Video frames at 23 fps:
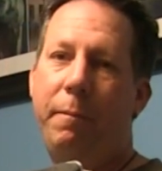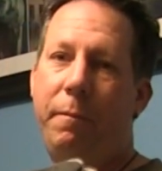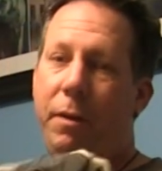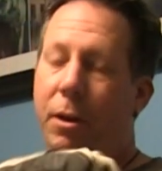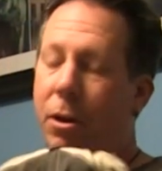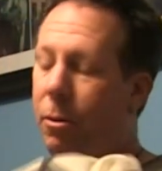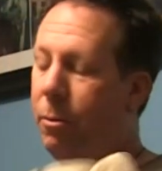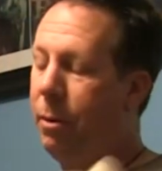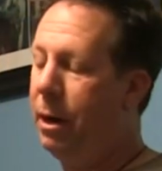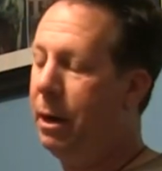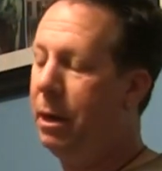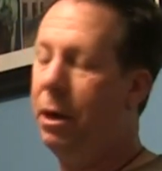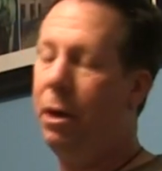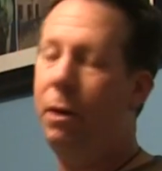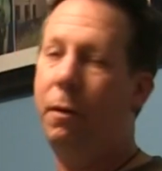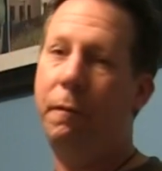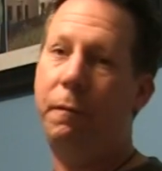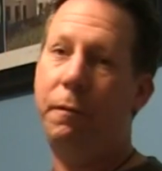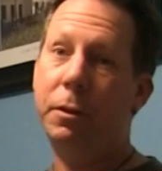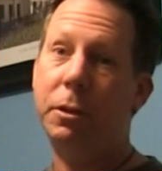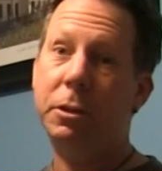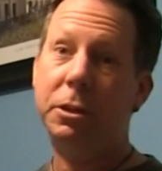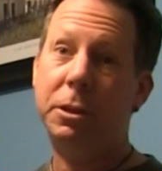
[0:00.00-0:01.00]
If you don't want to
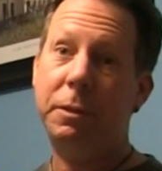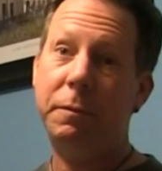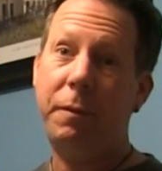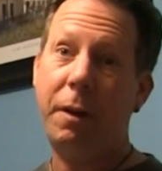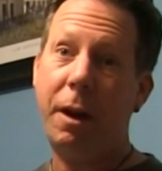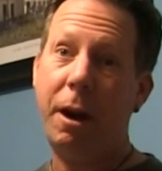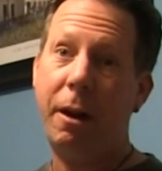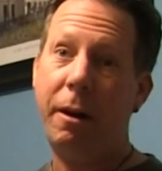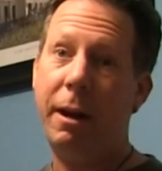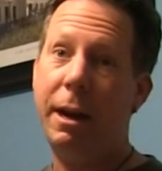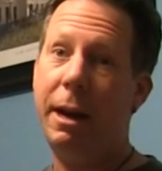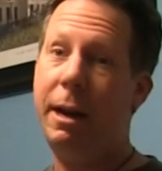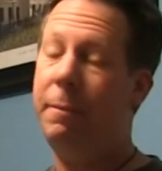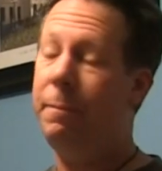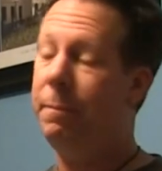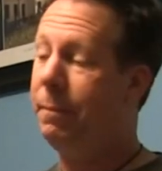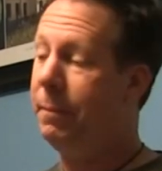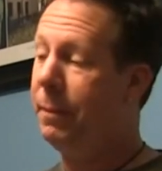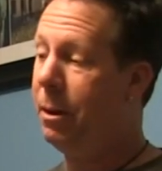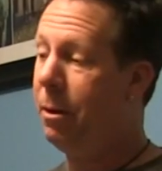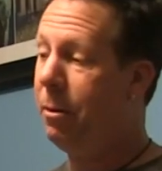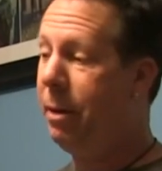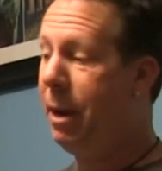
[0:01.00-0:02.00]
go full safari,
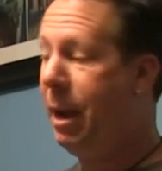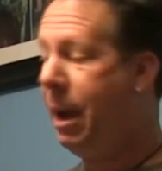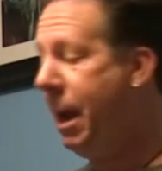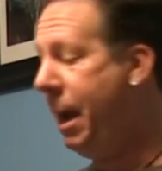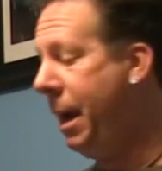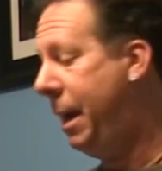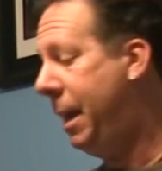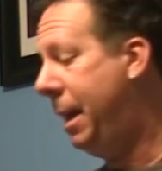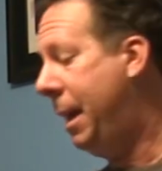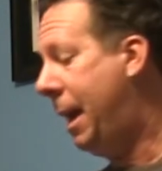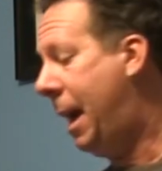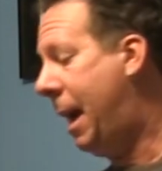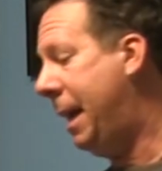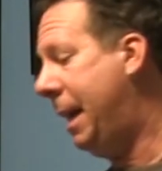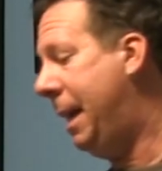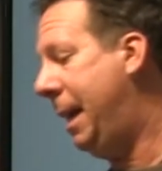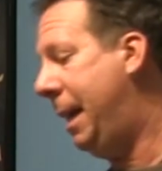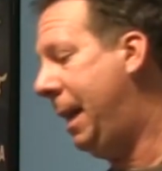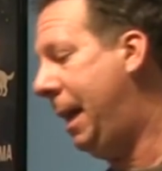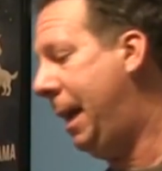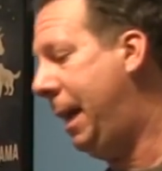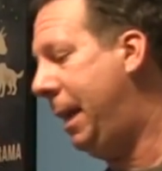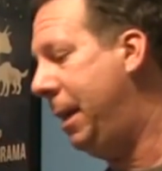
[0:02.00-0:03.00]
okay, I
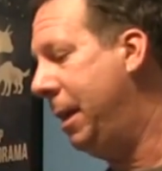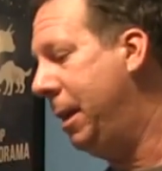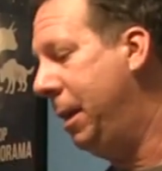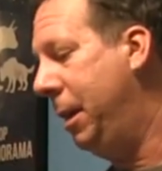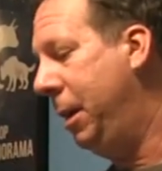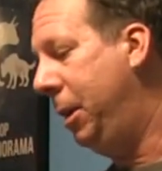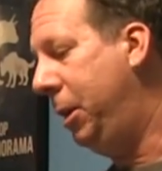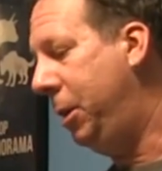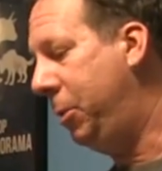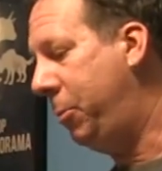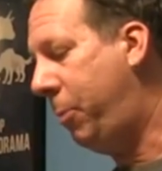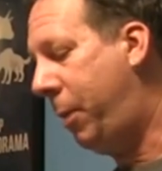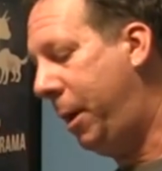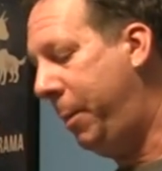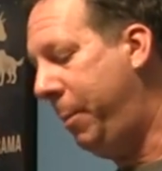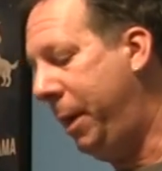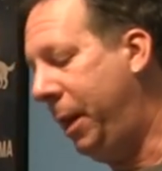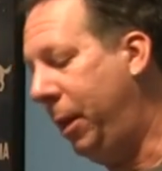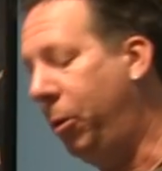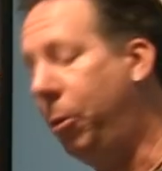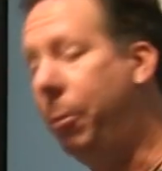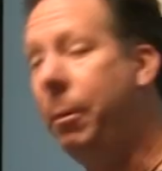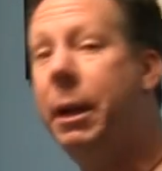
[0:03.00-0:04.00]
get it. You want
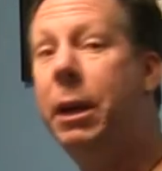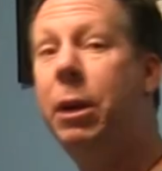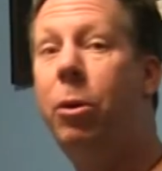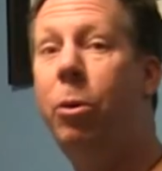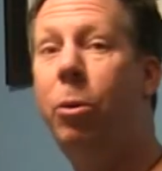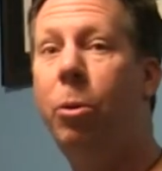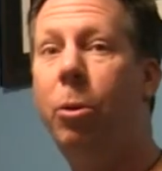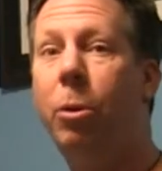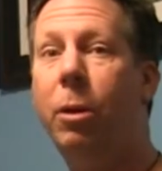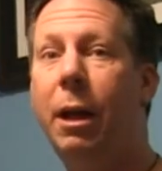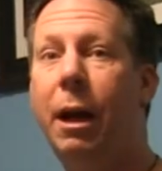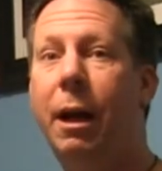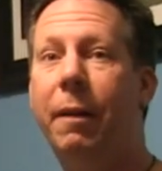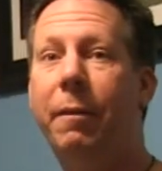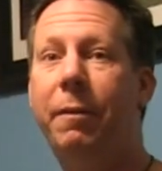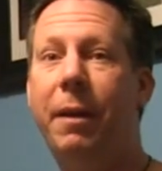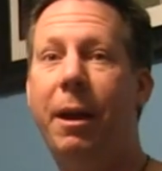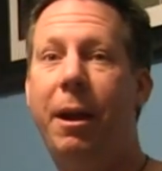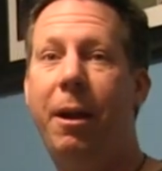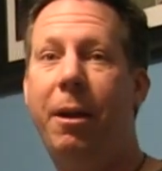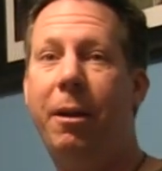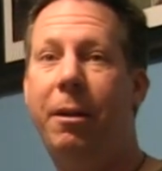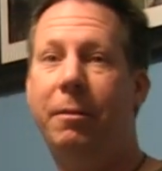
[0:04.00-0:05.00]
to be a little bit cool out
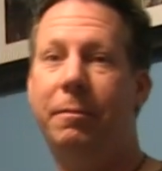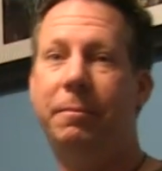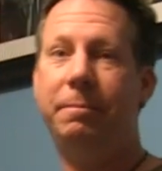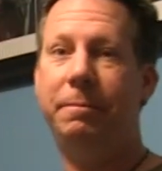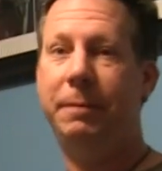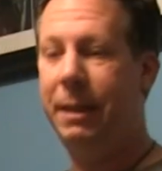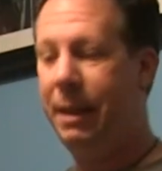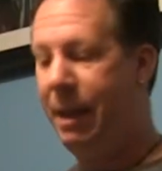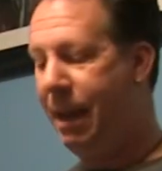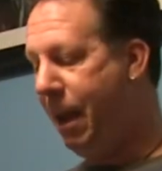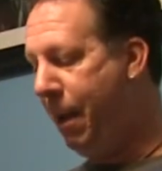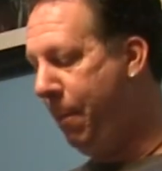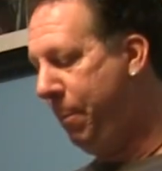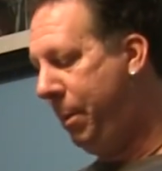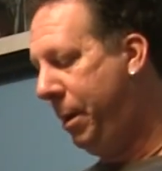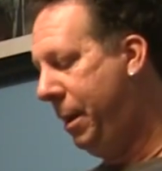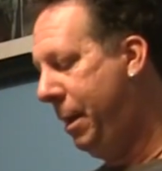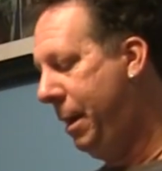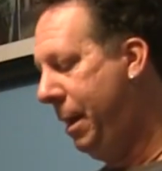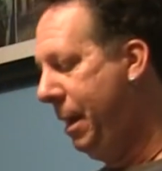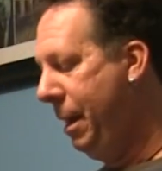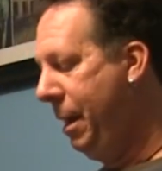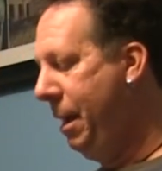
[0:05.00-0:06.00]
there, hip.
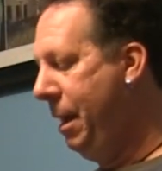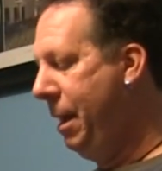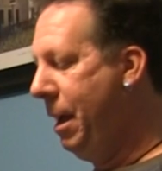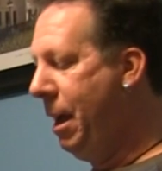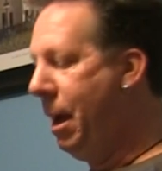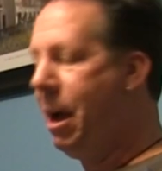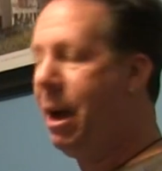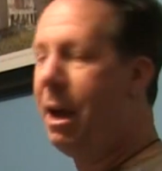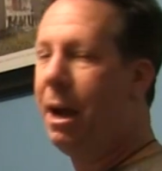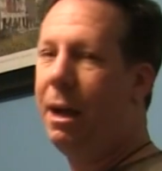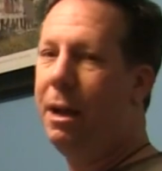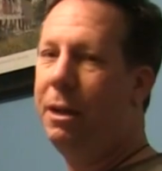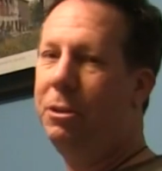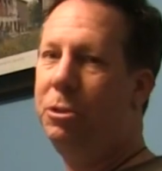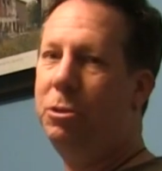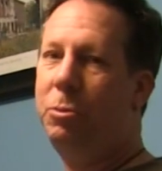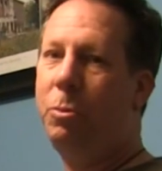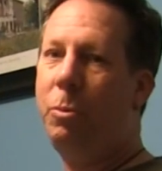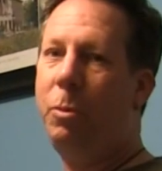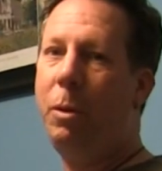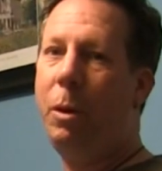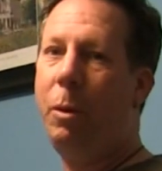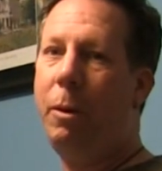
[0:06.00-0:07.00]

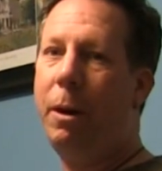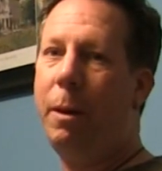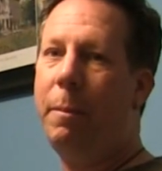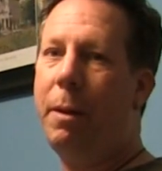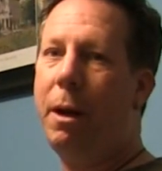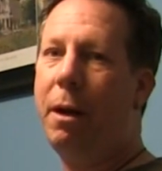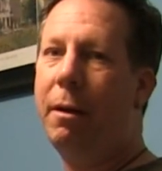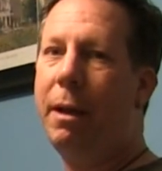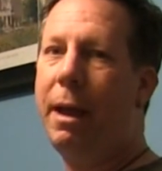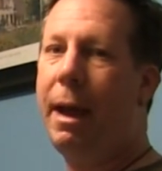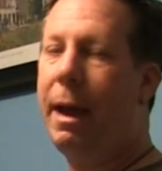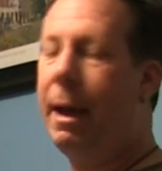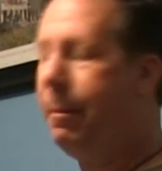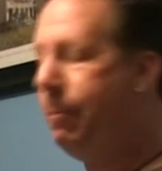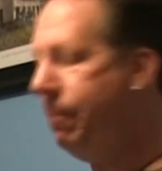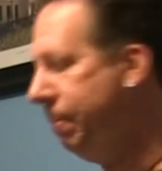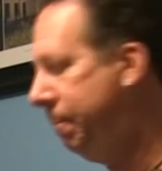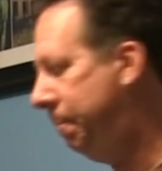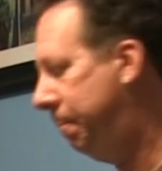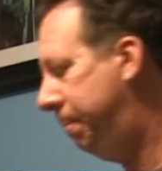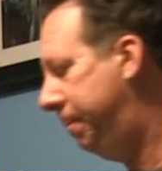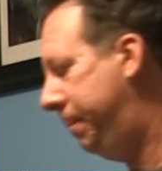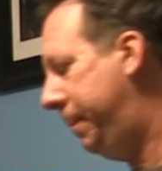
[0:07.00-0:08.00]
Wear a ball
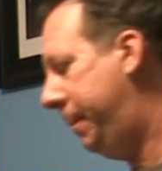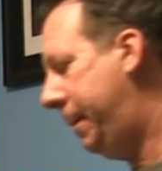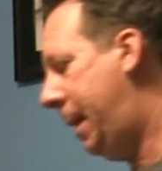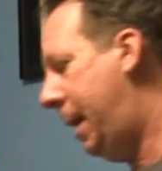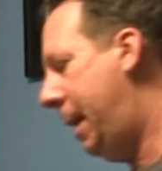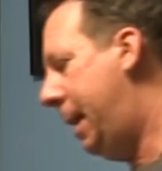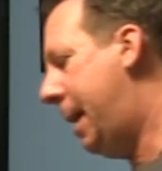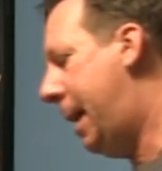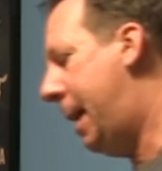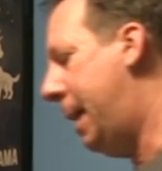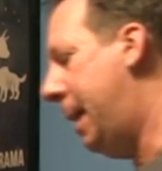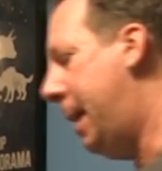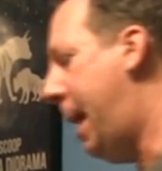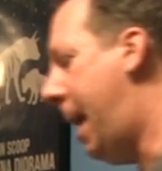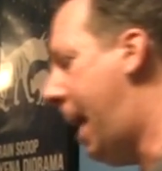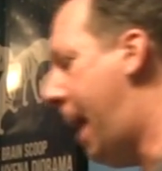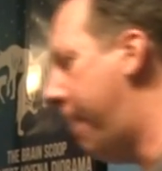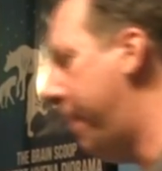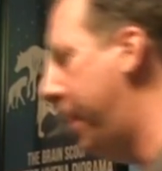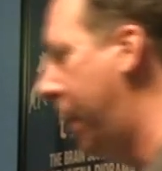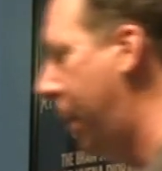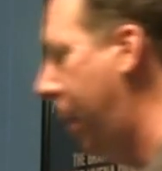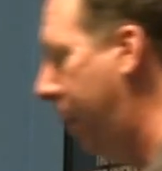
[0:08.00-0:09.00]
cap. Any kind of
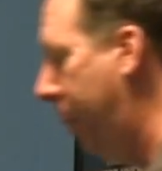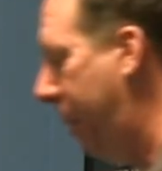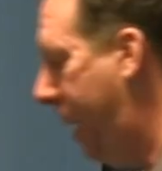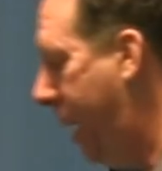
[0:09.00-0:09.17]
cap.